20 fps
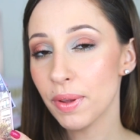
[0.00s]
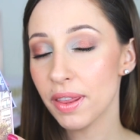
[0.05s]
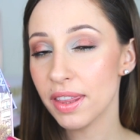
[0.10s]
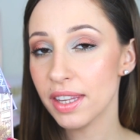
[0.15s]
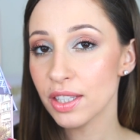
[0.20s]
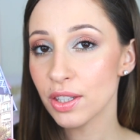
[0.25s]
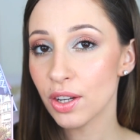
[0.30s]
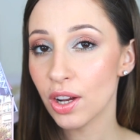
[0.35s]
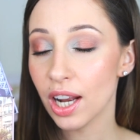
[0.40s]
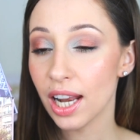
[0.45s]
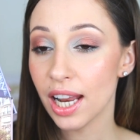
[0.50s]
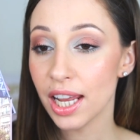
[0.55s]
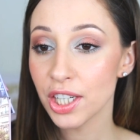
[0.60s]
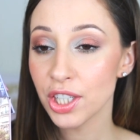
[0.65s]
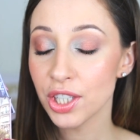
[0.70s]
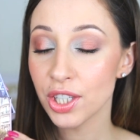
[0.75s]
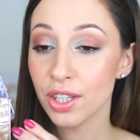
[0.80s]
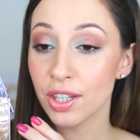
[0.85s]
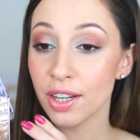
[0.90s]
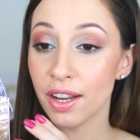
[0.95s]
with this
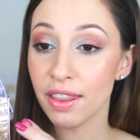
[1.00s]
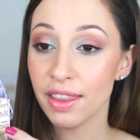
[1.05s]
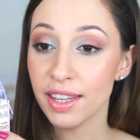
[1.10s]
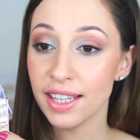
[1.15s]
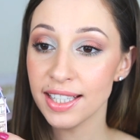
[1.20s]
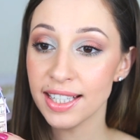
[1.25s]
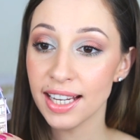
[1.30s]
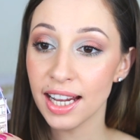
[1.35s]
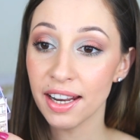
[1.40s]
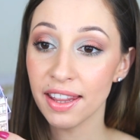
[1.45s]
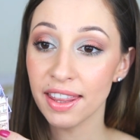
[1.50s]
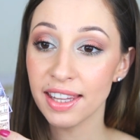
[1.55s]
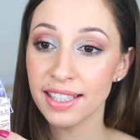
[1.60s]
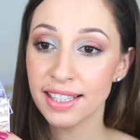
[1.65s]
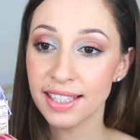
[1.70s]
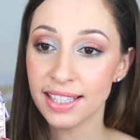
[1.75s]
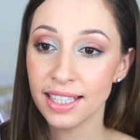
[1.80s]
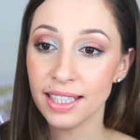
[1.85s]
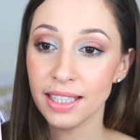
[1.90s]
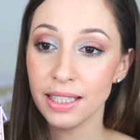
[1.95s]
collection. These are the
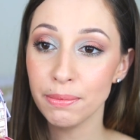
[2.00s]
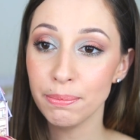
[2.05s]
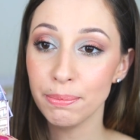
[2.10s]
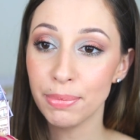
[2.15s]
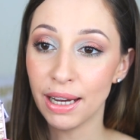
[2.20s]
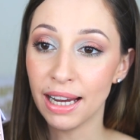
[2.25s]
city